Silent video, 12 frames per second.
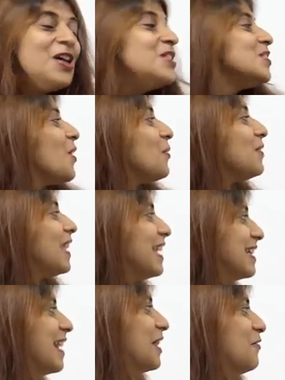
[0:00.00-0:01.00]
so
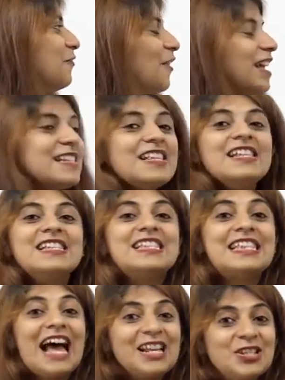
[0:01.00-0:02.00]
these are the phrases
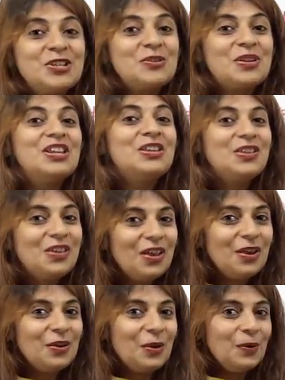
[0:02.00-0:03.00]
that you can
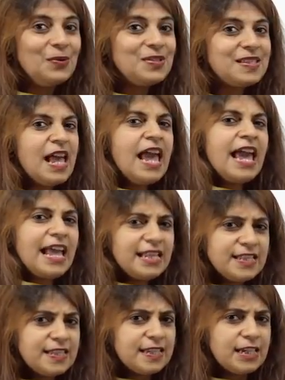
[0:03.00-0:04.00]
use
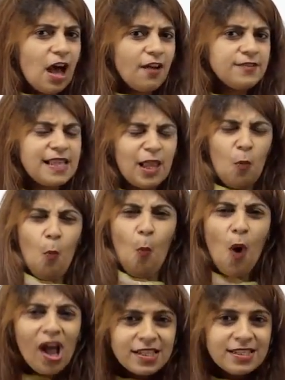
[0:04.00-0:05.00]
instead of saying
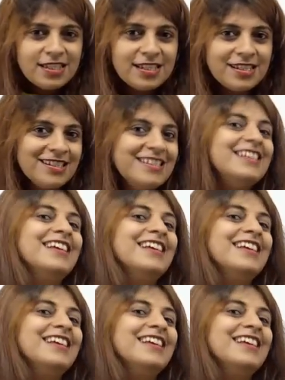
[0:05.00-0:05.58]
what.